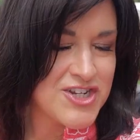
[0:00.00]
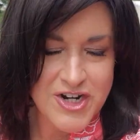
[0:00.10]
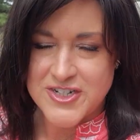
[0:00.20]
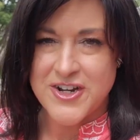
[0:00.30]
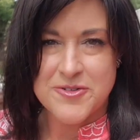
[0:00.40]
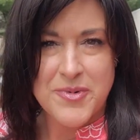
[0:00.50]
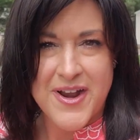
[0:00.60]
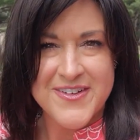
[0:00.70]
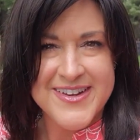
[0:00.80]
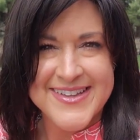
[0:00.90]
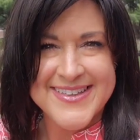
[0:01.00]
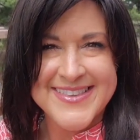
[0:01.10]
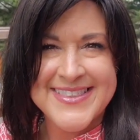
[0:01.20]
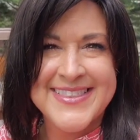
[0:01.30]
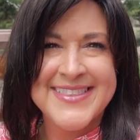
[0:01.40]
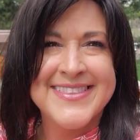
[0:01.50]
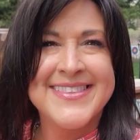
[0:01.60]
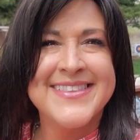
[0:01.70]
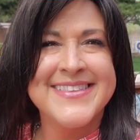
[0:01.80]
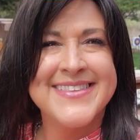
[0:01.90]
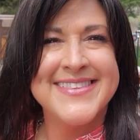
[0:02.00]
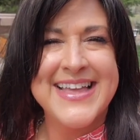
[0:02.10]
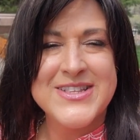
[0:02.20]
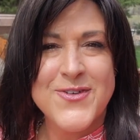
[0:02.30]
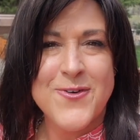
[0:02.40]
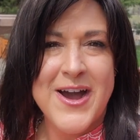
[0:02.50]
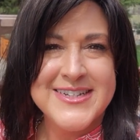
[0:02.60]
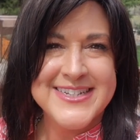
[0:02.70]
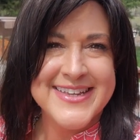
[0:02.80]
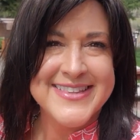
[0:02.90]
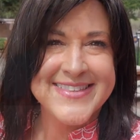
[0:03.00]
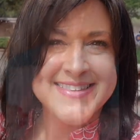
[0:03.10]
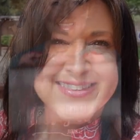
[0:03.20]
dark, dark brown. Thanks for watching.